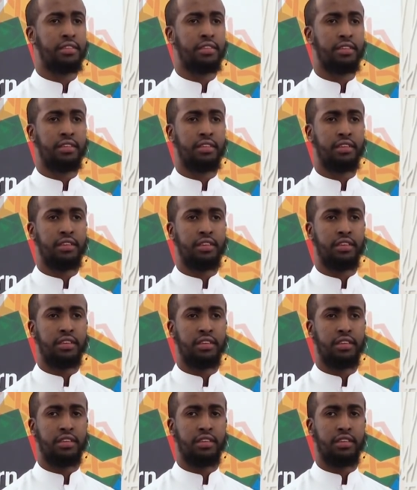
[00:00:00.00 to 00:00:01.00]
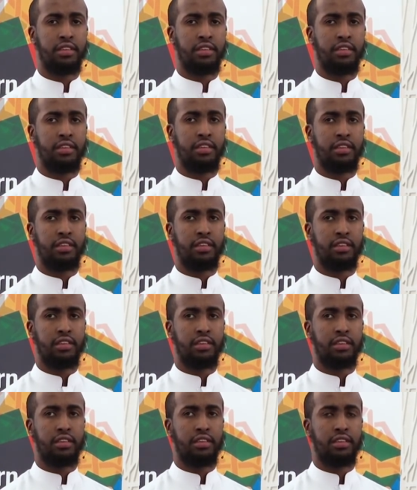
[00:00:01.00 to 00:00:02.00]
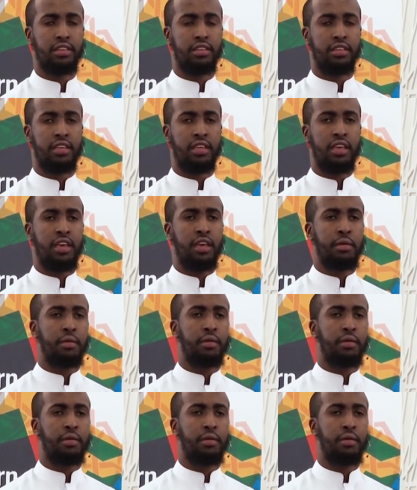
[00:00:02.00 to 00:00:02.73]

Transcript: Nothing is said.